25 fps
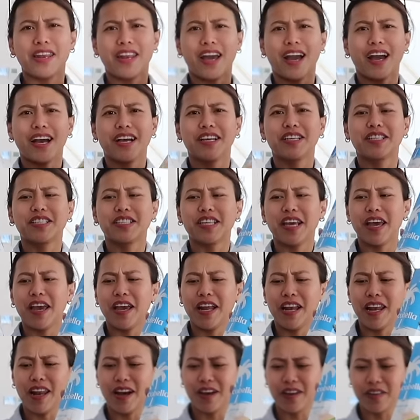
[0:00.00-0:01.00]

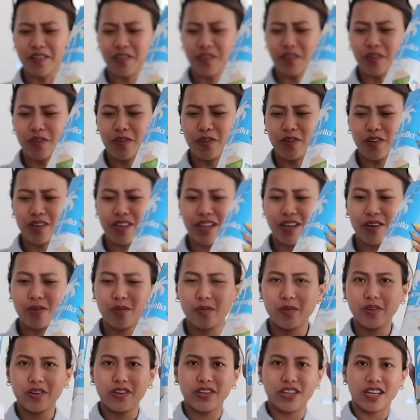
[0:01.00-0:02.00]
Naka-sale ang coconut
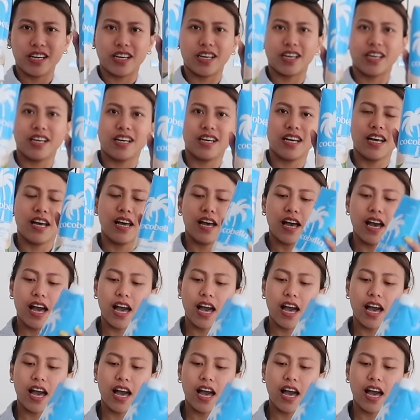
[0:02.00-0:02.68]
water.